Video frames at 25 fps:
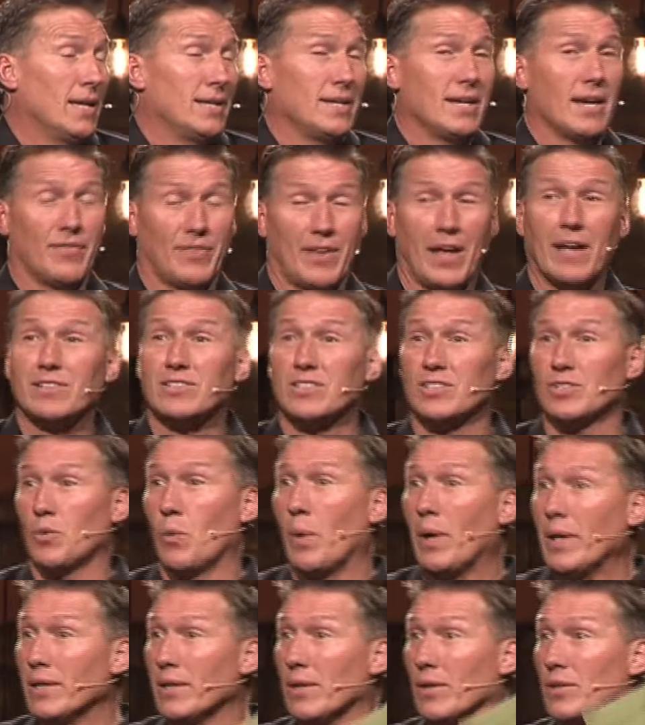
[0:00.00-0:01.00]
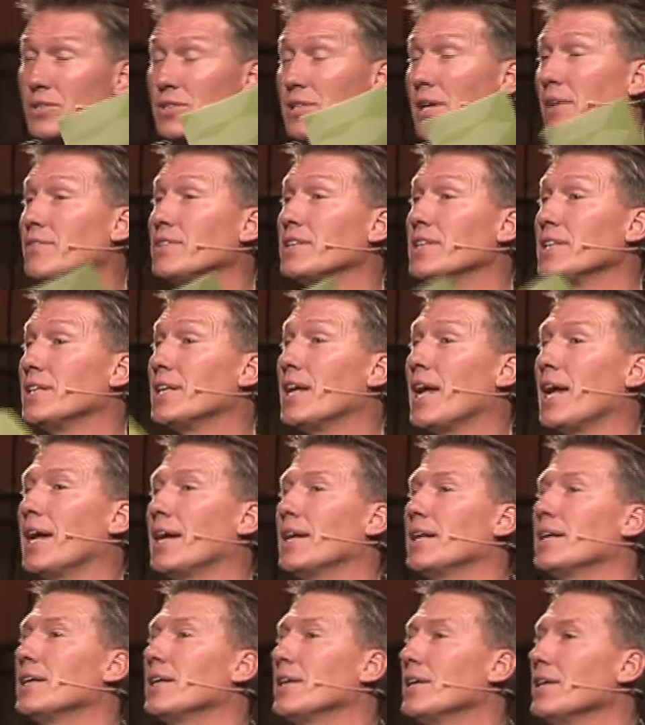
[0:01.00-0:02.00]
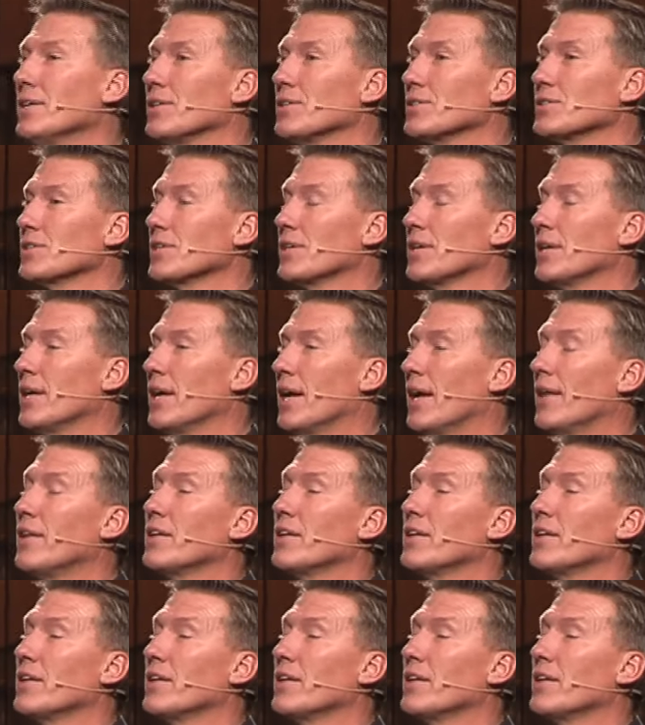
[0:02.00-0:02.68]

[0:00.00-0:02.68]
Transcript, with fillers: And yet that's the window, 70 to 80 years.